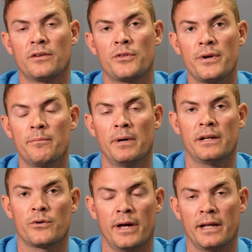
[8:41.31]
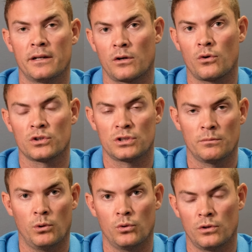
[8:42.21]
3 million rand across the
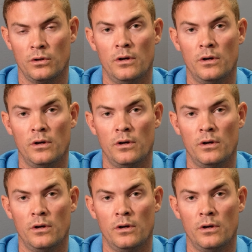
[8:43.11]
board,